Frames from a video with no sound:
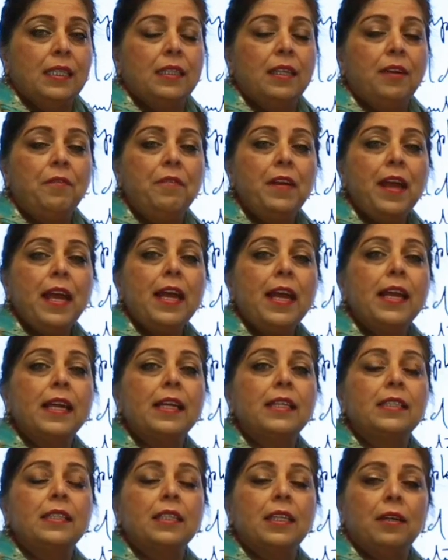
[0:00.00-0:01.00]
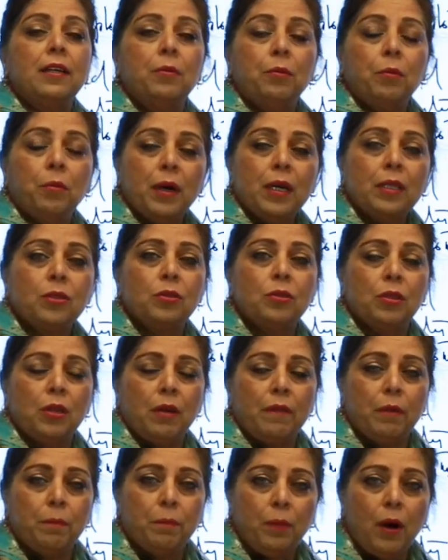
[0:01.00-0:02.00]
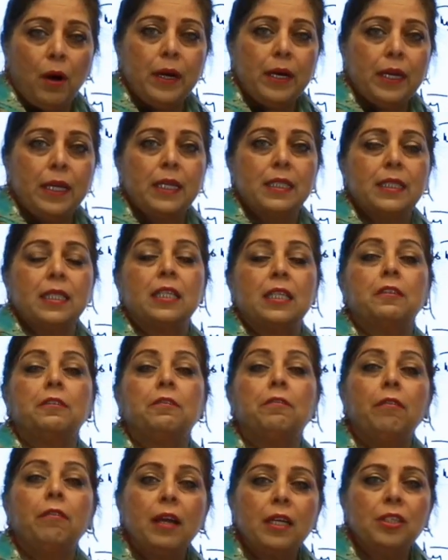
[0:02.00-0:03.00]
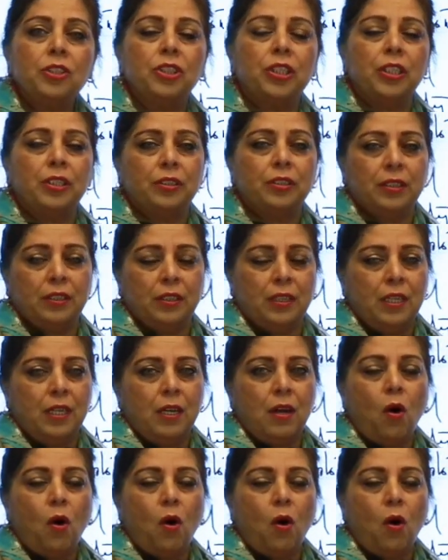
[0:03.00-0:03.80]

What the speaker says: The way it works on our bodies, it flushes